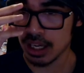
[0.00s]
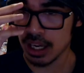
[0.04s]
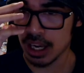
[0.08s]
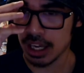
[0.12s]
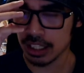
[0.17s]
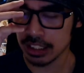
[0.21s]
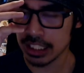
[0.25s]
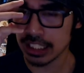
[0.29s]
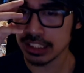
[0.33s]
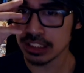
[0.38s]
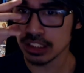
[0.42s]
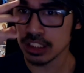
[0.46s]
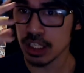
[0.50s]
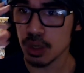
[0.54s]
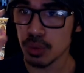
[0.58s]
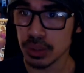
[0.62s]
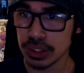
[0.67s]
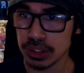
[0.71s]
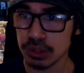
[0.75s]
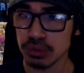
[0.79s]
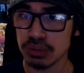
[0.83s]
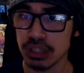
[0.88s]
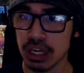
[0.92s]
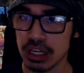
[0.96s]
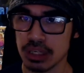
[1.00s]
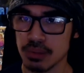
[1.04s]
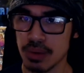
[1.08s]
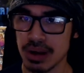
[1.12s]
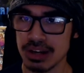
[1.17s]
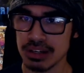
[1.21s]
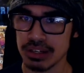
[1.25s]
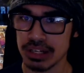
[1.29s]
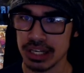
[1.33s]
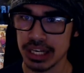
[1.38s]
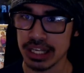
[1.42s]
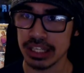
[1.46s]
Let us know what you thought
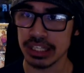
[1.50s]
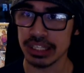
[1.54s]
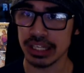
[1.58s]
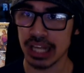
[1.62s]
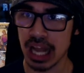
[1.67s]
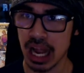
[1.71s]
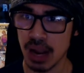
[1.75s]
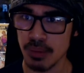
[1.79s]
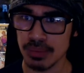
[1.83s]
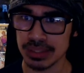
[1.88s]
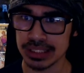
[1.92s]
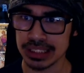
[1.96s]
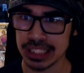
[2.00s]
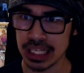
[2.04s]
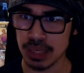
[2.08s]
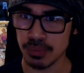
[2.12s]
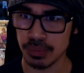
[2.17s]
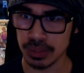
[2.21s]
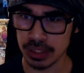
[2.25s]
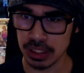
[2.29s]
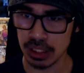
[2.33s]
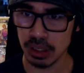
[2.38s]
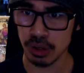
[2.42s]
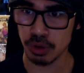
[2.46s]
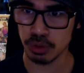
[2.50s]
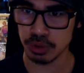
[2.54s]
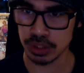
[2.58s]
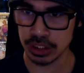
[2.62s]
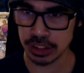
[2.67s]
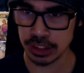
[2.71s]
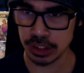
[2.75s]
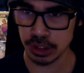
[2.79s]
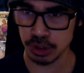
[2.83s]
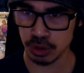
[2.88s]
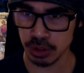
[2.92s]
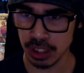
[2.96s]
about it in the comments down below.
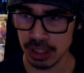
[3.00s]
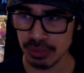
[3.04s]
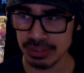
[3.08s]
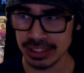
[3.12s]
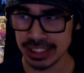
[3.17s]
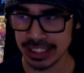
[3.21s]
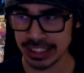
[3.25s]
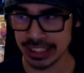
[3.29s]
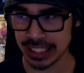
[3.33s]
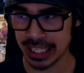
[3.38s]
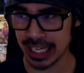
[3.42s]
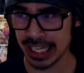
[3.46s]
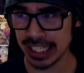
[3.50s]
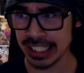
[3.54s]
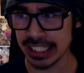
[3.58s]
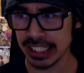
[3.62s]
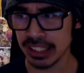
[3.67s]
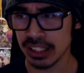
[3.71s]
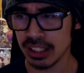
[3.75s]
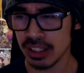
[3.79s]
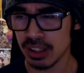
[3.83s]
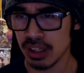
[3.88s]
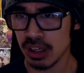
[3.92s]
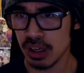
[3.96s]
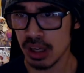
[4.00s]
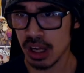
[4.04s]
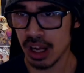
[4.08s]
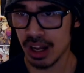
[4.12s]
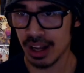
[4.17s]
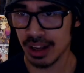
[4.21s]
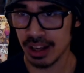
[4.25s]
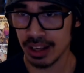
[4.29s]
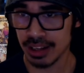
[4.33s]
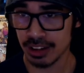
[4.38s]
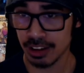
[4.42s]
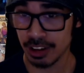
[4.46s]
Did you love it? Did you hate it?
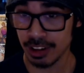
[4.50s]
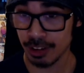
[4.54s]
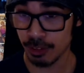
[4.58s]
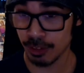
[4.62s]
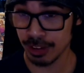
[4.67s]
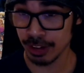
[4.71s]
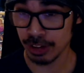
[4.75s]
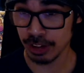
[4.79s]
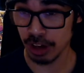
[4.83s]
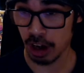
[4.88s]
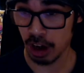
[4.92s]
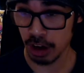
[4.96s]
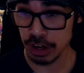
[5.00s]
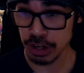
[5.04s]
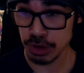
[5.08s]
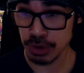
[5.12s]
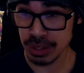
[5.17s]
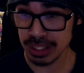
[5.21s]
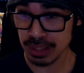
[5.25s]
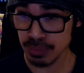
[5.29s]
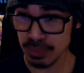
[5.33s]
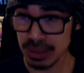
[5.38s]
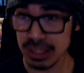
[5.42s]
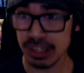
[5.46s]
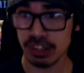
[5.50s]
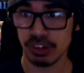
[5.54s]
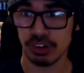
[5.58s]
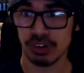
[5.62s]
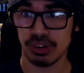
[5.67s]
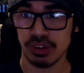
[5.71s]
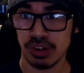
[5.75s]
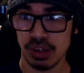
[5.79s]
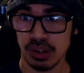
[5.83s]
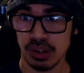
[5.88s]
Where are you in the middle?